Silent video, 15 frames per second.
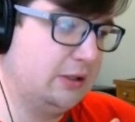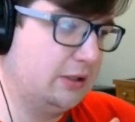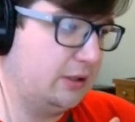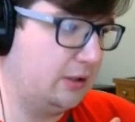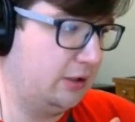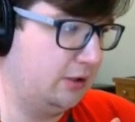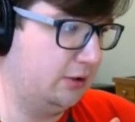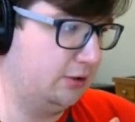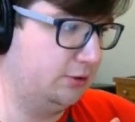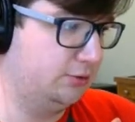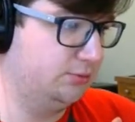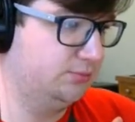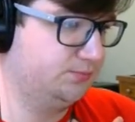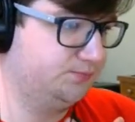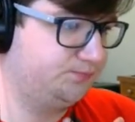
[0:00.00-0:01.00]

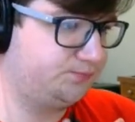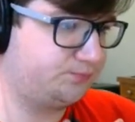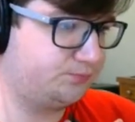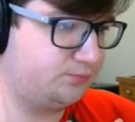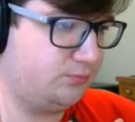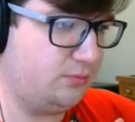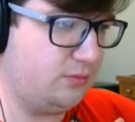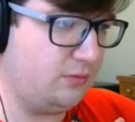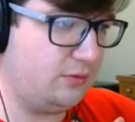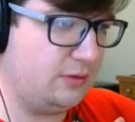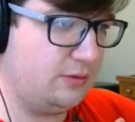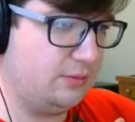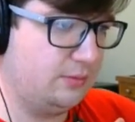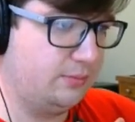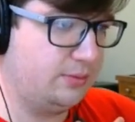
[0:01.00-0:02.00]

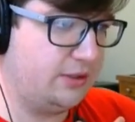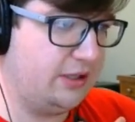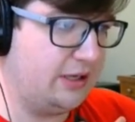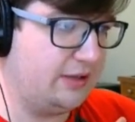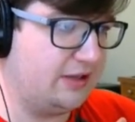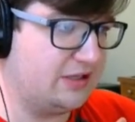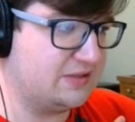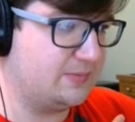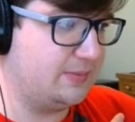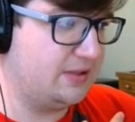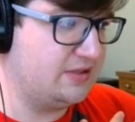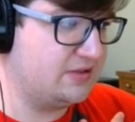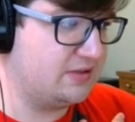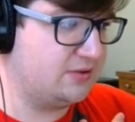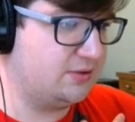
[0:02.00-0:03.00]
But yeah, that's
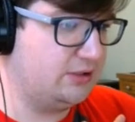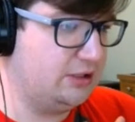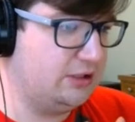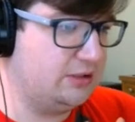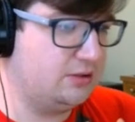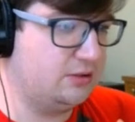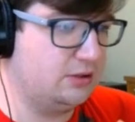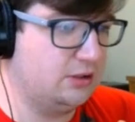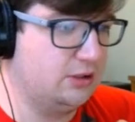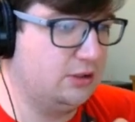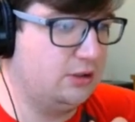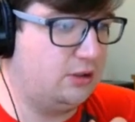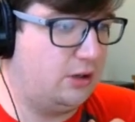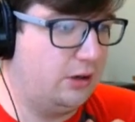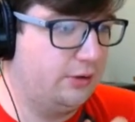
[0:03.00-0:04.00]
basically
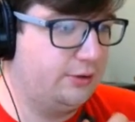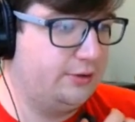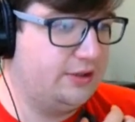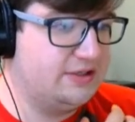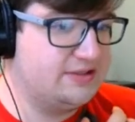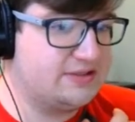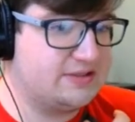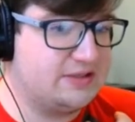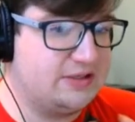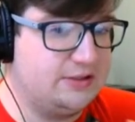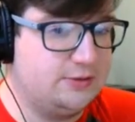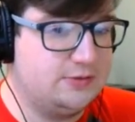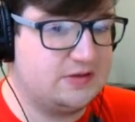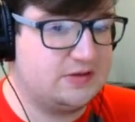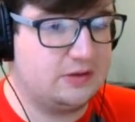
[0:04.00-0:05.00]
all there is to
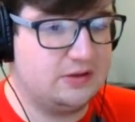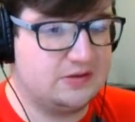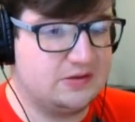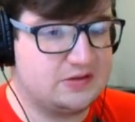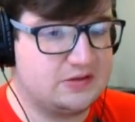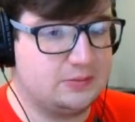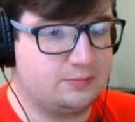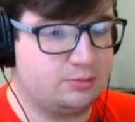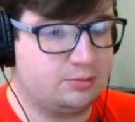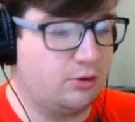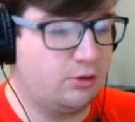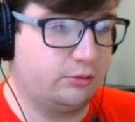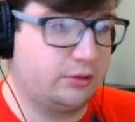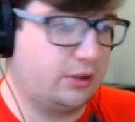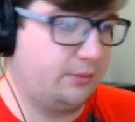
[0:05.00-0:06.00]
using this
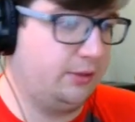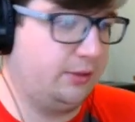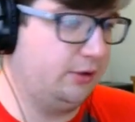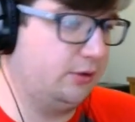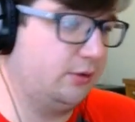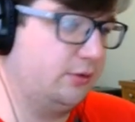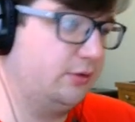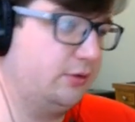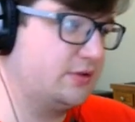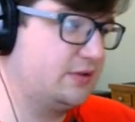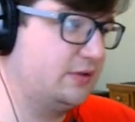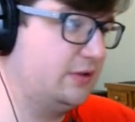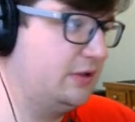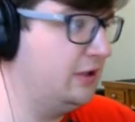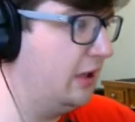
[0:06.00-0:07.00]
program here. There's
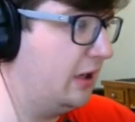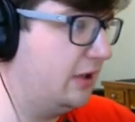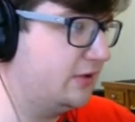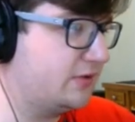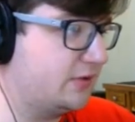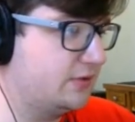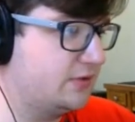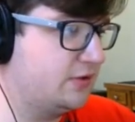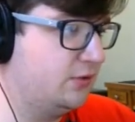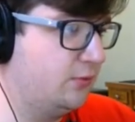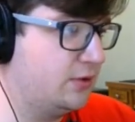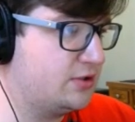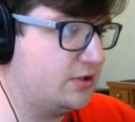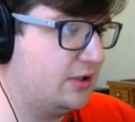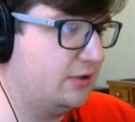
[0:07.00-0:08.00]
not too
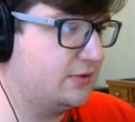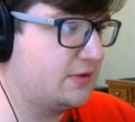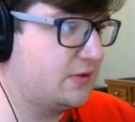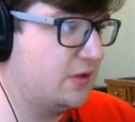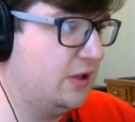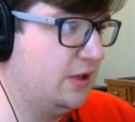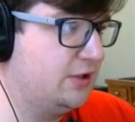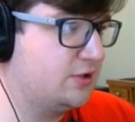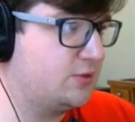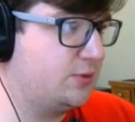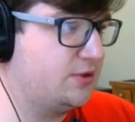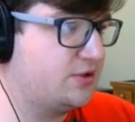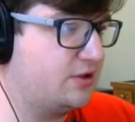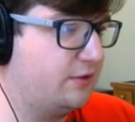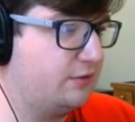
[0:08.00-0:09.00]
much else. It's
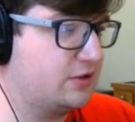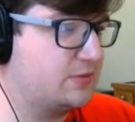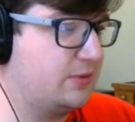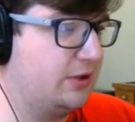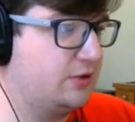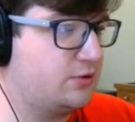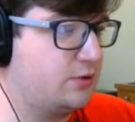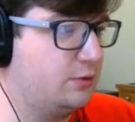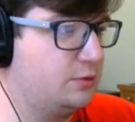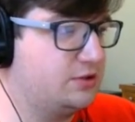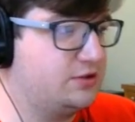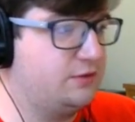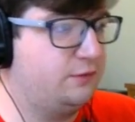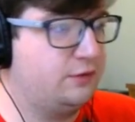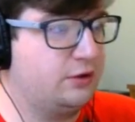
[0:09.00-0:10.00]
pretty self-explanatory
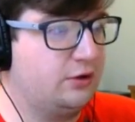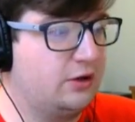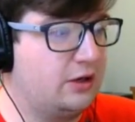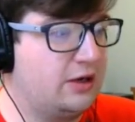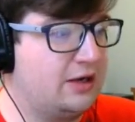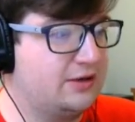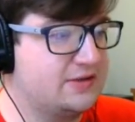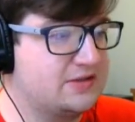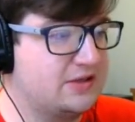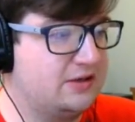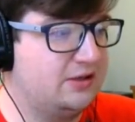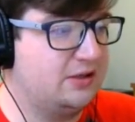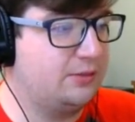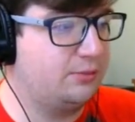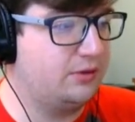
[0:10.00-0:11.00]
once you figure out how to set
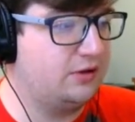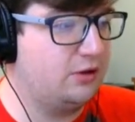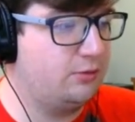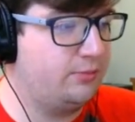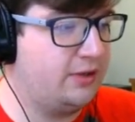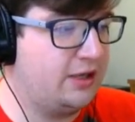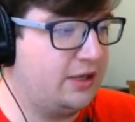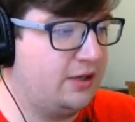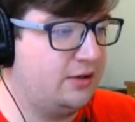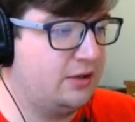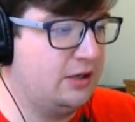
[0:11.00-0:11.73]
it up in Notepad.